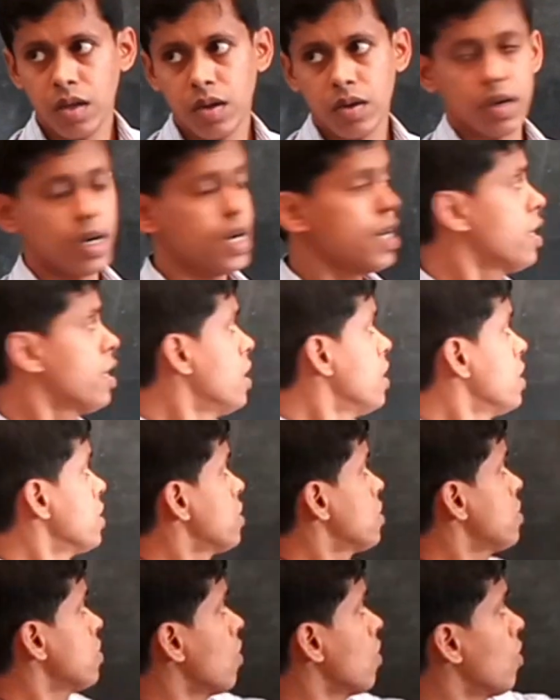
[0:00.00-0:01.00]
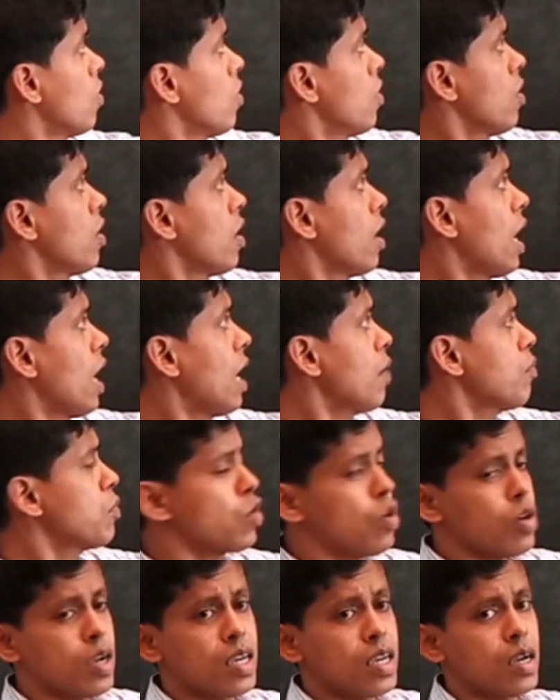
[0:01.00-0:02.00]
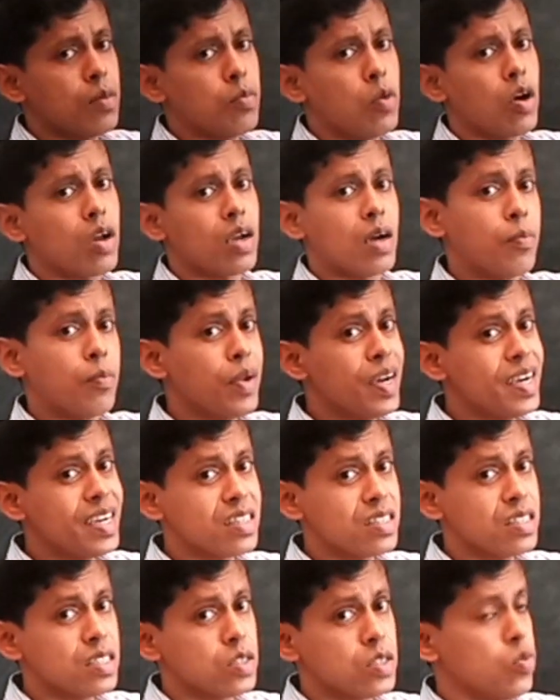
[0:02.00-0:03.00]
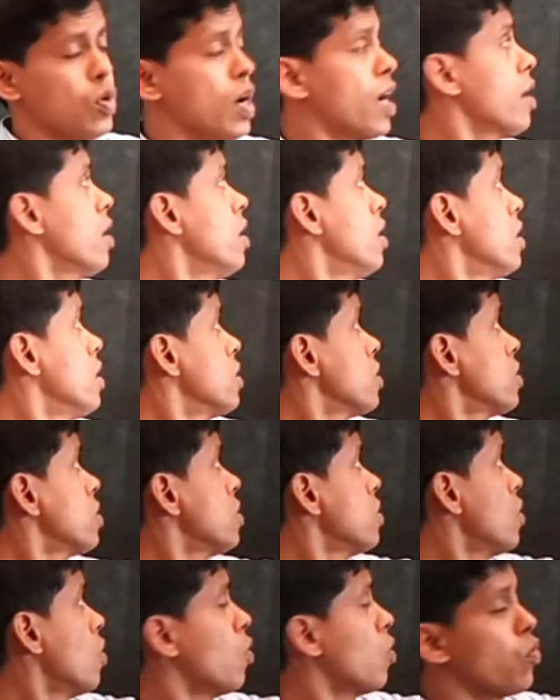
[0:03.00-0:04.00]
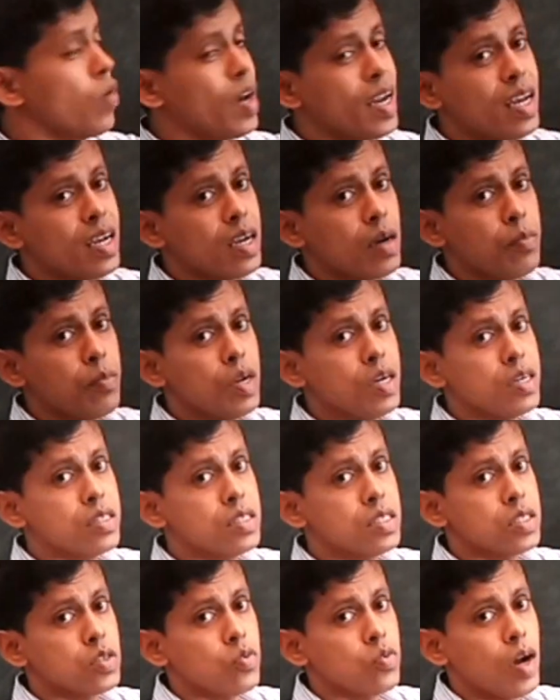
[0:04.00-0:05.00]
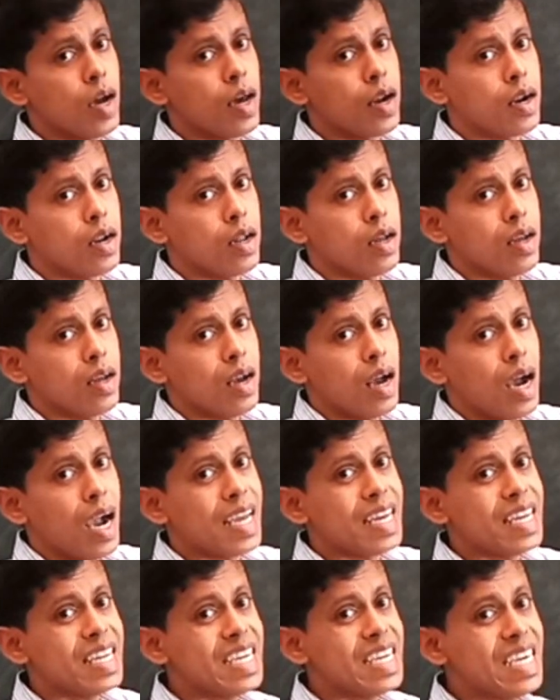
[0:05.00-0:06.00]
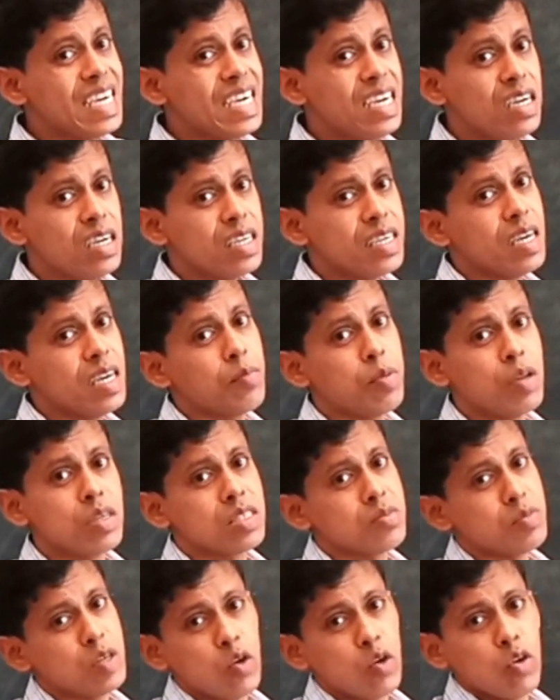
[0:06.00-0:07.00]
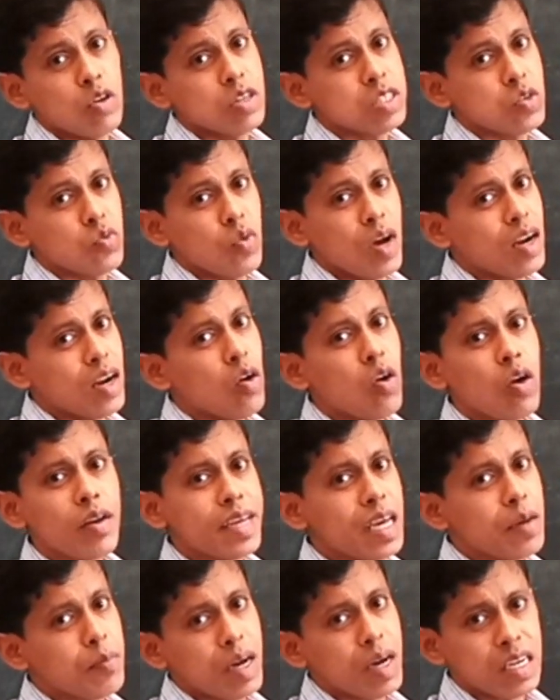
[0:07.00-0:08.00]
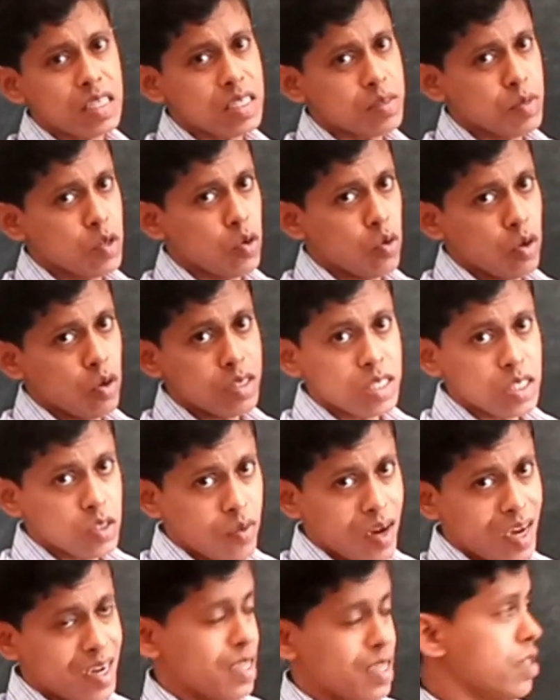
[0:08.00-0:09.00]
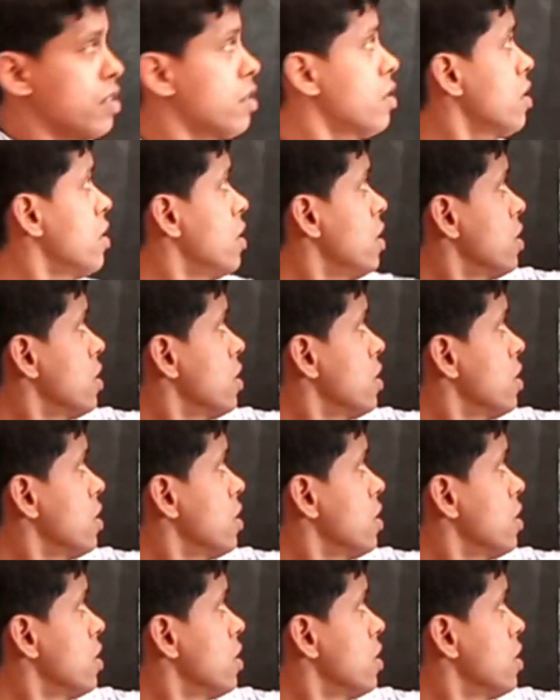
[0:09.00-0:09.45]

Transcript: alright. So, I am talking about completing the square. So, when I complete the square, I need a plus b whole square or a minus b whole square here.